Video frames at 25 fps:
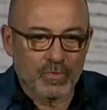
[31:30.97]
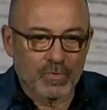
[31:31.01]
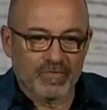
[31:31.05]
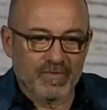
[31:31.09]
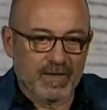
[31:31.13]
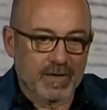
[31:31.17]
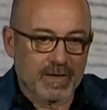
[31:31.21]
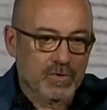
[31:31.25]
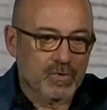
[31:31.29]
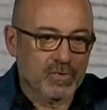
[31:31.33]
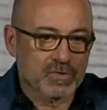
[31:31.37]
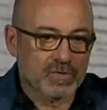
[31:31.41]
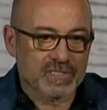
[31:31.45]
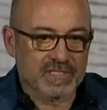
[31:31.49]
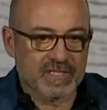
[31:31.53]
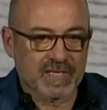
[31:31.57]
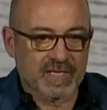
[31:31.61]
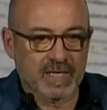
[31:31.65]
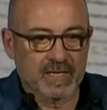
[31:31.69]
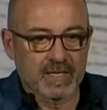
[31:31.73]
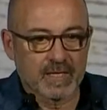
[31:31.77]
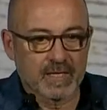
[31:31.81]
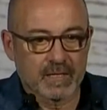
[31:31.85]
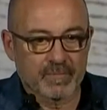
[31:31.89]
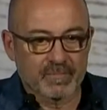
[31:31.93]

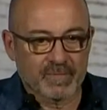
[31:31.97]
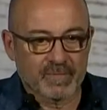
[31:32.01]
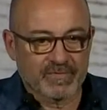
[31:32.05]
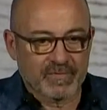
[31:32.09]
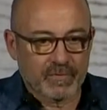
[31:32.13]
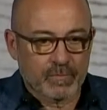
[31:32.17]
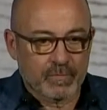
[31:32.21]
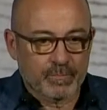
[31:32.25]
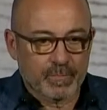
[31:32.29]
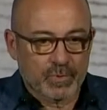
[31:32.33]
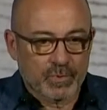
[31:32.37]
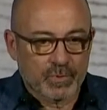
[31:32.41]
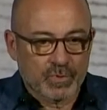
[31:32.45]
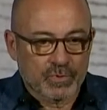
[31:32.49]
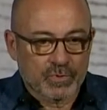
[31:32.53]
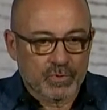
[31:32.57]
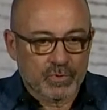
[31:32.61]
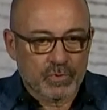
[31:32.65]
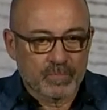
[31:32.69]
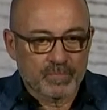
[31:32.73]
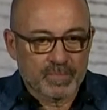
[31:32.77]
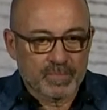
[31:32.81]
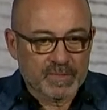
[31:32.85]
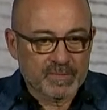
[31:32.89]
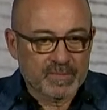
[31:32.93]
market
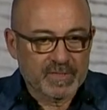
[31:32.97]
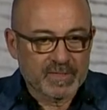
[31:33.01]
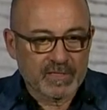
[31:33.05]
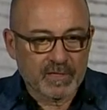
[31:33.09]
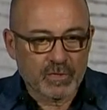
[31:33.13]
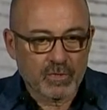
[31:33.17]
pluralism,